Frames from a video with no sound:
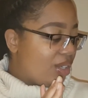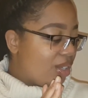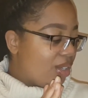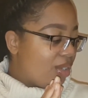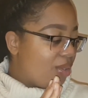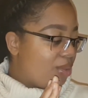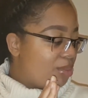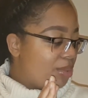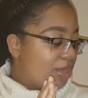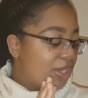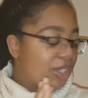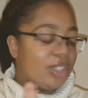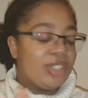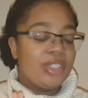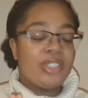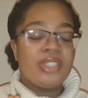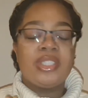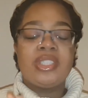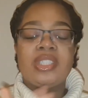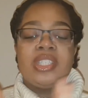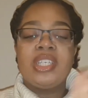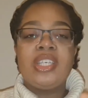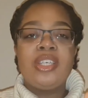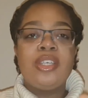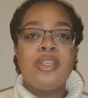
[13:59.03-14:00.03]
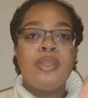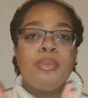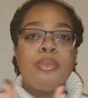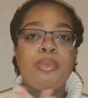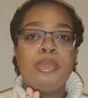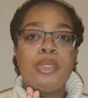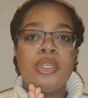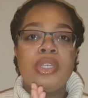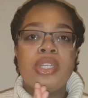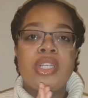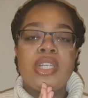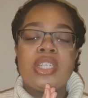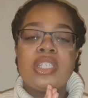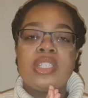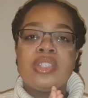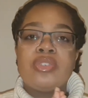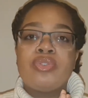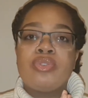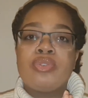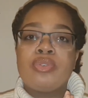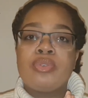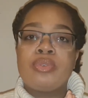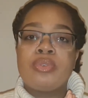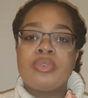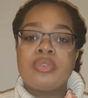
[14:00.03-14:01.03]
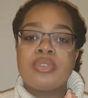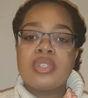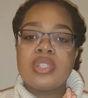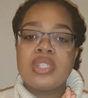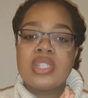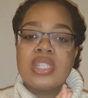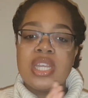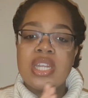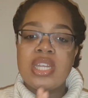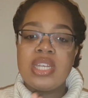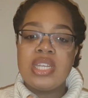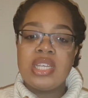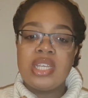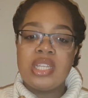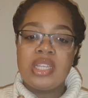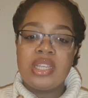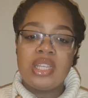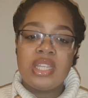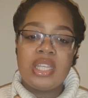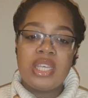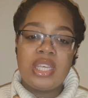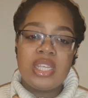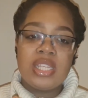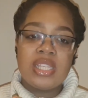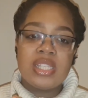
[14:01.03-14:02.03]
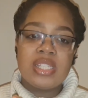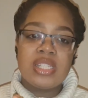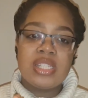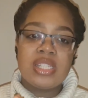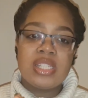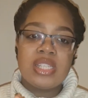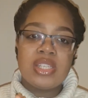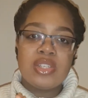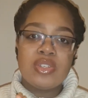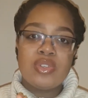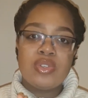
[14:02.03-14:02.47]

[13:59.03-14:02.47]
oh my gosh, thank you Beautylish for sending these